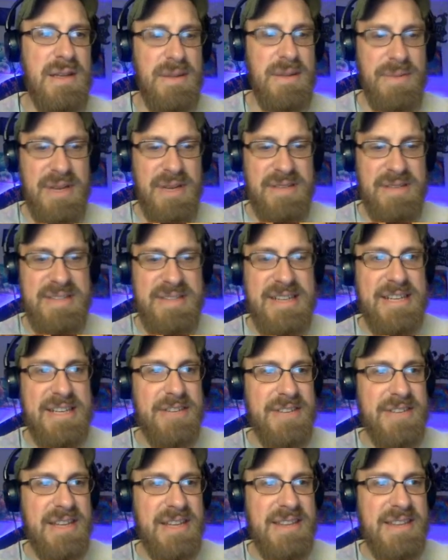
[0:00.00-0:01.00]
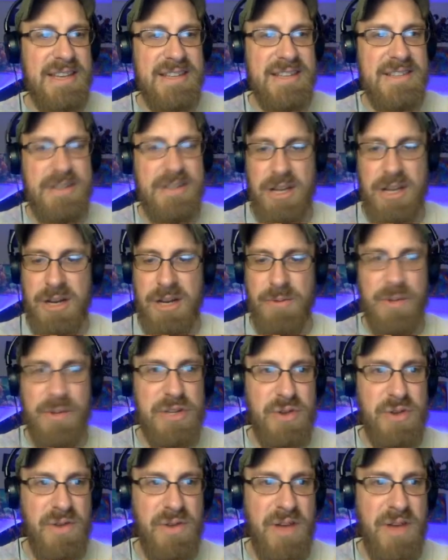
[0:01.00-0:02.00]
Because details like this really
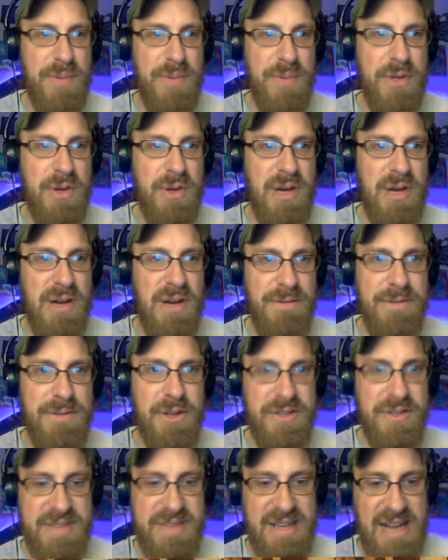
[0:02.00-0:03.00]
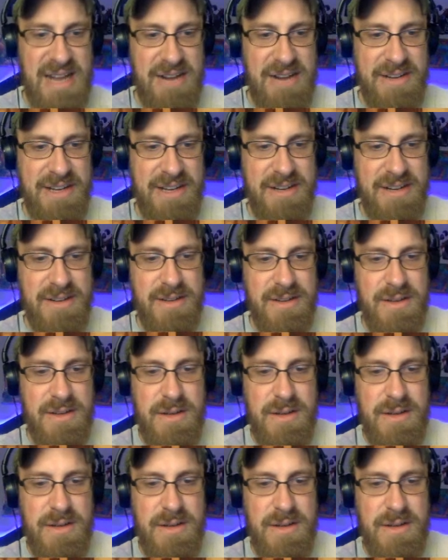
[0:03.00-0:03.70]
sort of help you flare this thing out here.